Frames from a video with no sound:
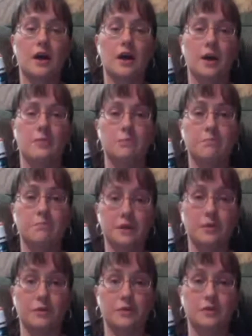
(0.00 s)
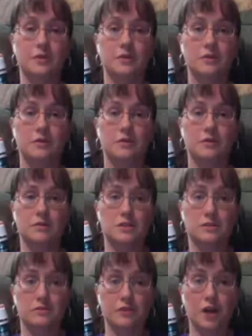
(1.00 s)
to build this
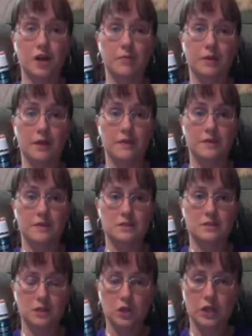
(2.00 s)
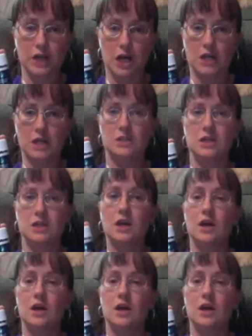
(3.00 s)
new farm and the distillery on it.